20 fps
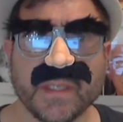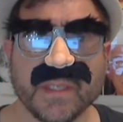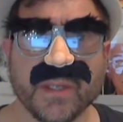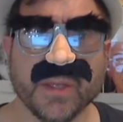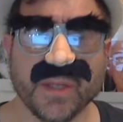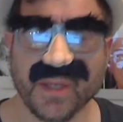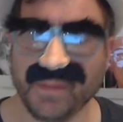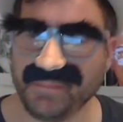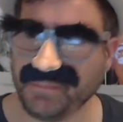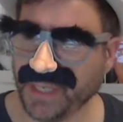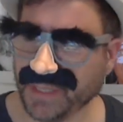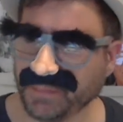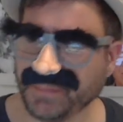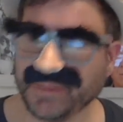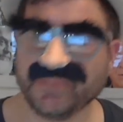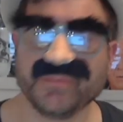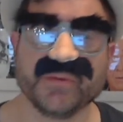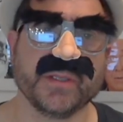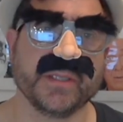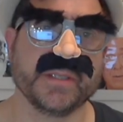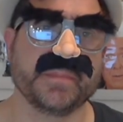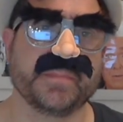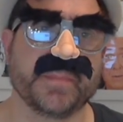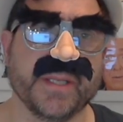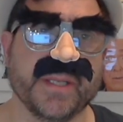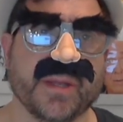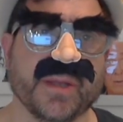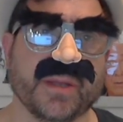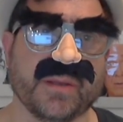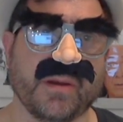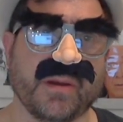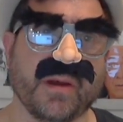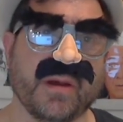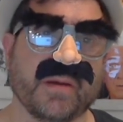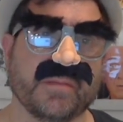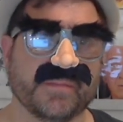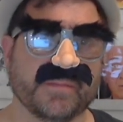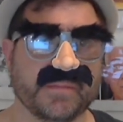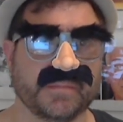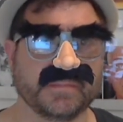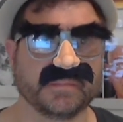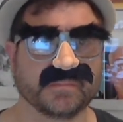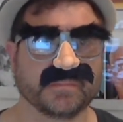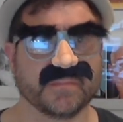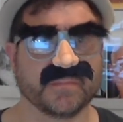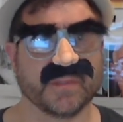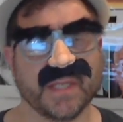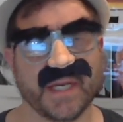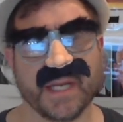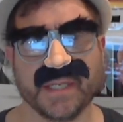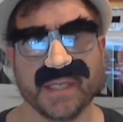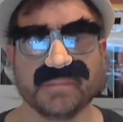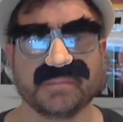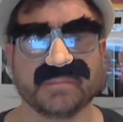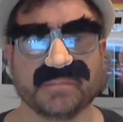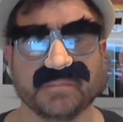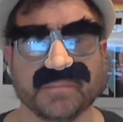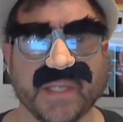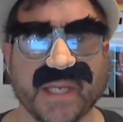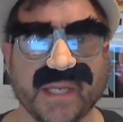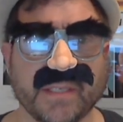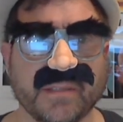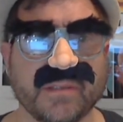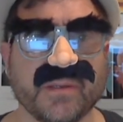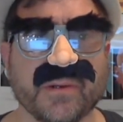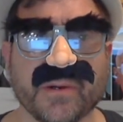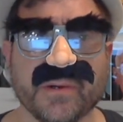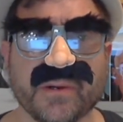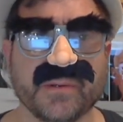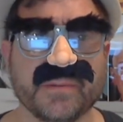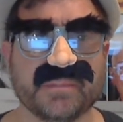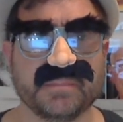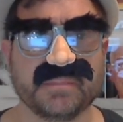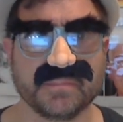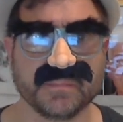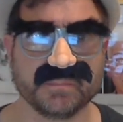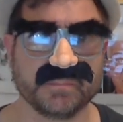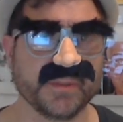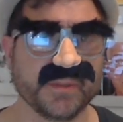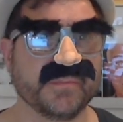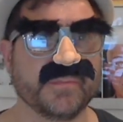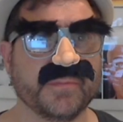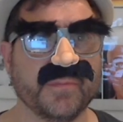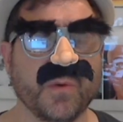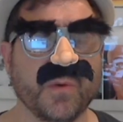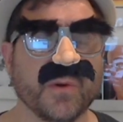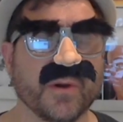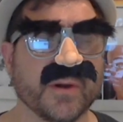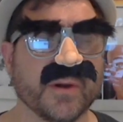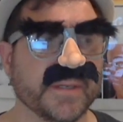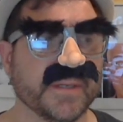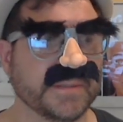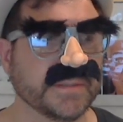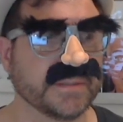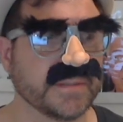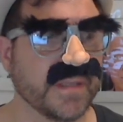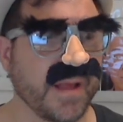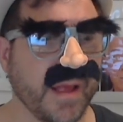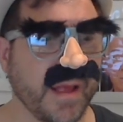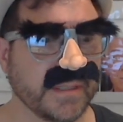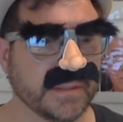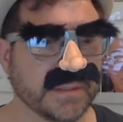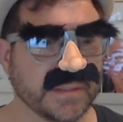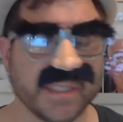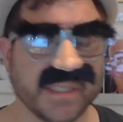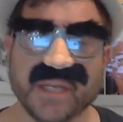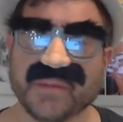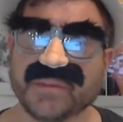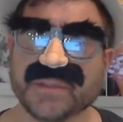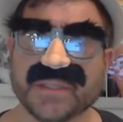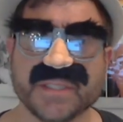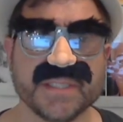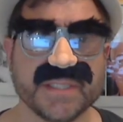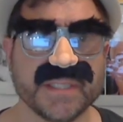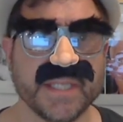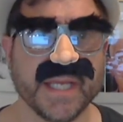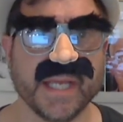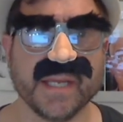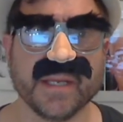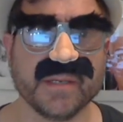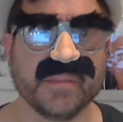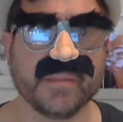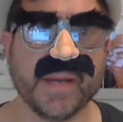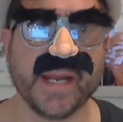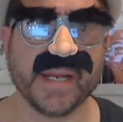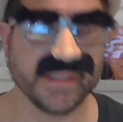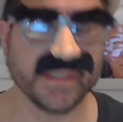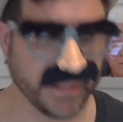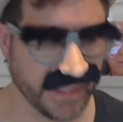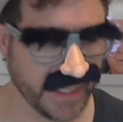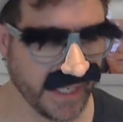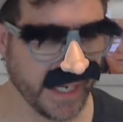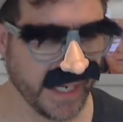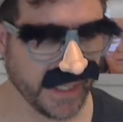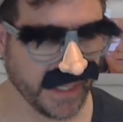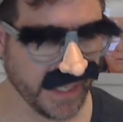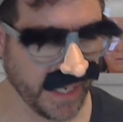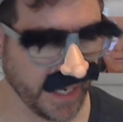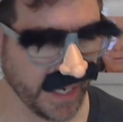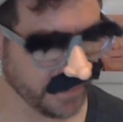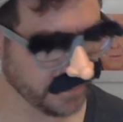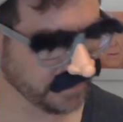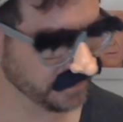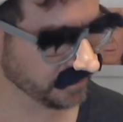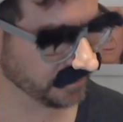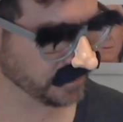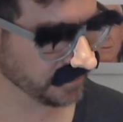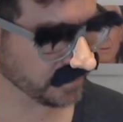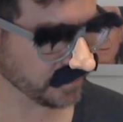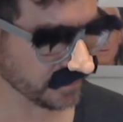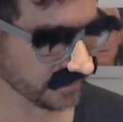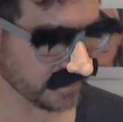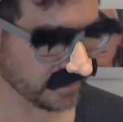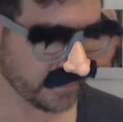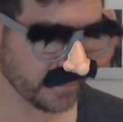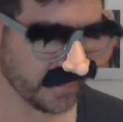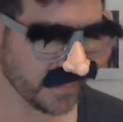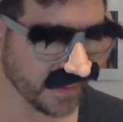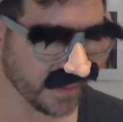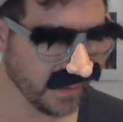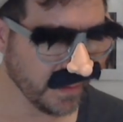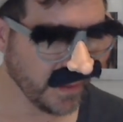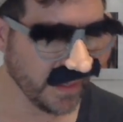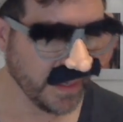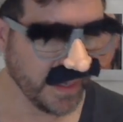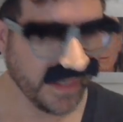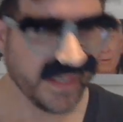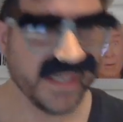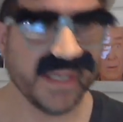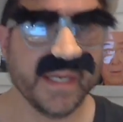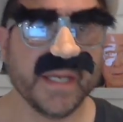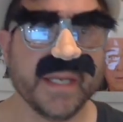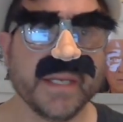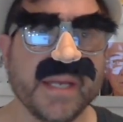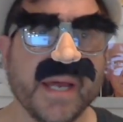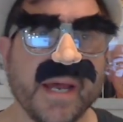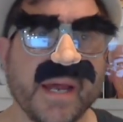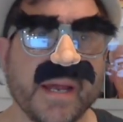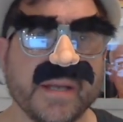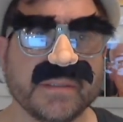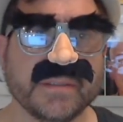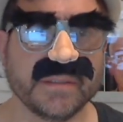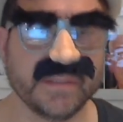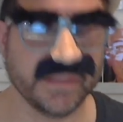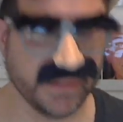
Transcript: Something made me really pissed off that I had learned before. I was just thinking about it today again. And I